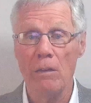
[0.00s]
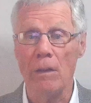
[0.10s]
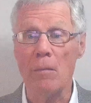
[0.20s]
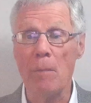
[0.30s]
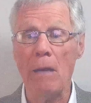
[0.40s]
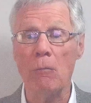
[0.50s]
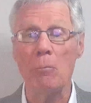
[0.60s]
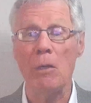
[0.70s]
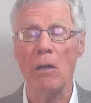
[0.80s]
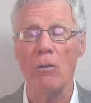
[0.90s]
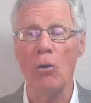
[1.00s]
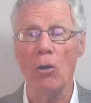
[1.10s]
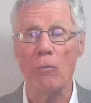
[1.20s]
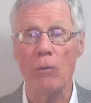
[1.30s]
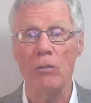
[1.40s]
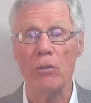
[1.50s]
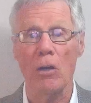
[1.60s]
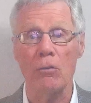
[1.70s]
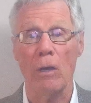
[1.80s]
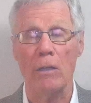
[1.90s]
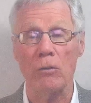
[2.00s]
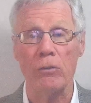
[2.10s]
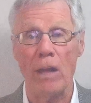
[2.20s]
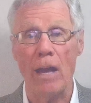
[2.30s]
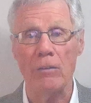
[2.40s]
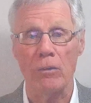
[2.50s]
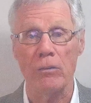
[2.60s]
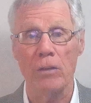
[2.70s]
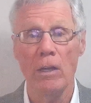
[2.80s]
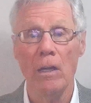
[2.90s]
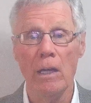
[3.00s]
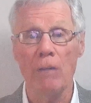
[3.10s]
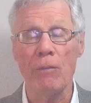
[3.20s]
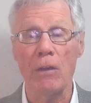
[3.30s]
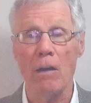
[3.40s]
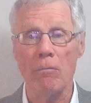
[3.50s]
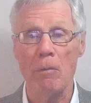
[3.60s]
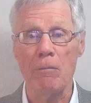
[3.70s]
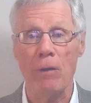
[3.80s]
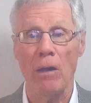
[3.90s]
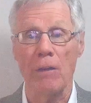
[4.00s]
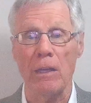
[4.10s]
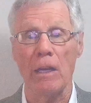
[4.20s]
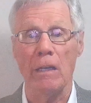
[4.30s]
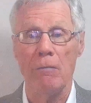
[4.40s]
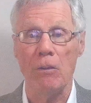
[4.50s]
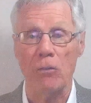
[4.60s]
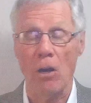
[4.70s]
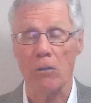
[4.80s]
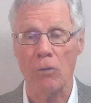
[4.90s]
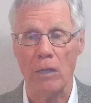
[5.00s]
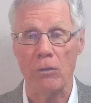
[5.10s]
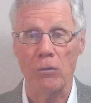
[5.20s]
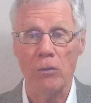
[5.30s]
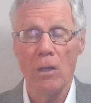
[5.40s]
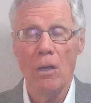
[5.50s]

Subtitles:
then the bank would be on the hook for these contractors' taxes if the government found that any of these contractors